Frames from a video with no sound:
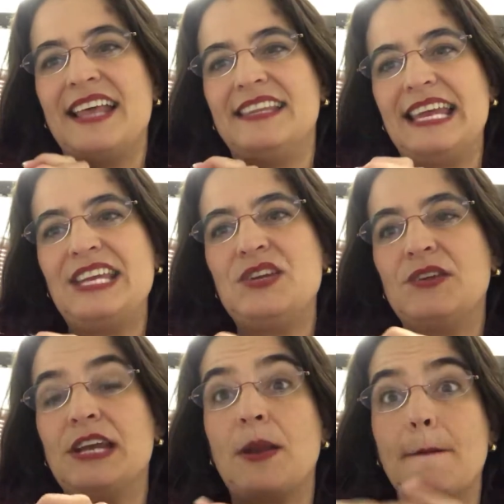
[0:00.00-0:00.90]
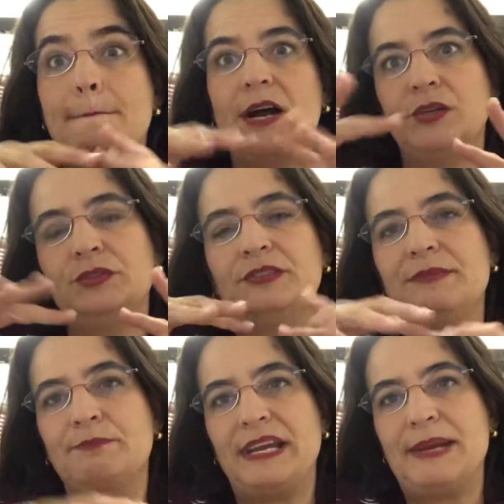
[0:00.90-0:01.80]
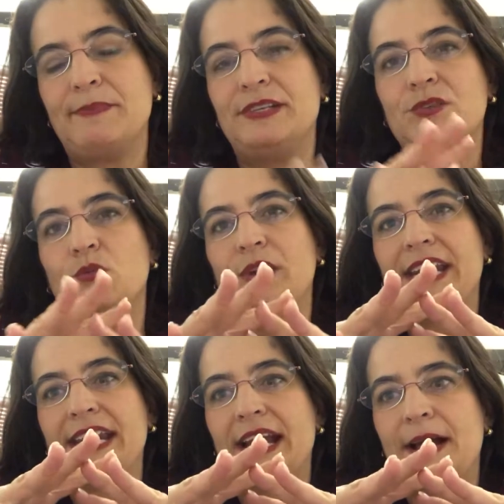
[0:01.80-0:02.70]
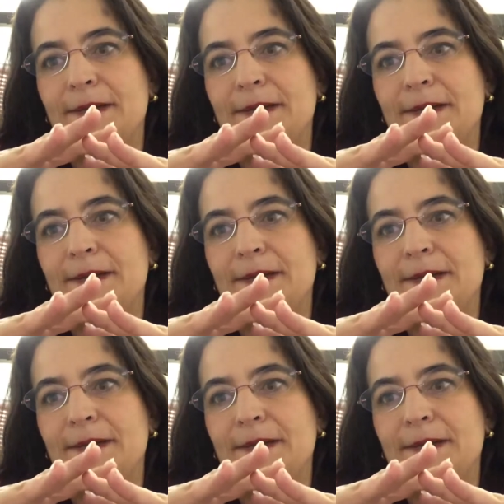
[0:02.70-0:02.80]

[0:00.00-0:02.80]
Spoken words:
Then you get motor impairment, where